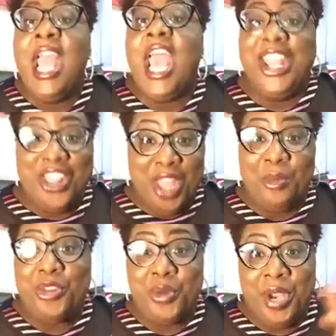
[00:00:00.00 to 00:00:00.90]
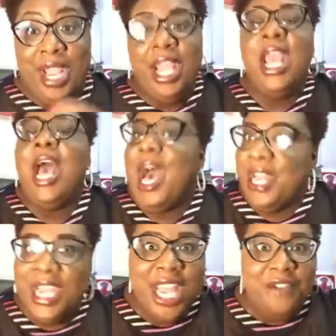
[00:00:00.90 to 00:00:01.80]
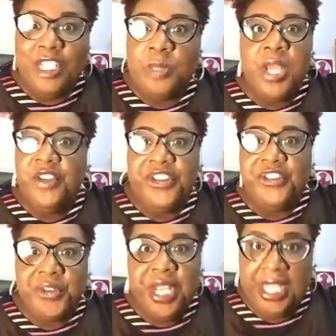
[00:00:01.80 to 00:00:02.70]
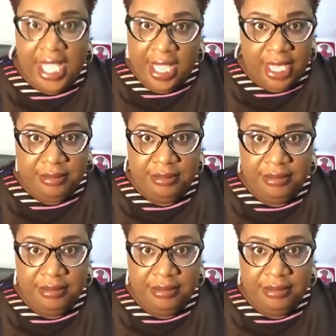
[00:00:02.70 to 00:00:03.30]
And then number 3, how to never speak for free again.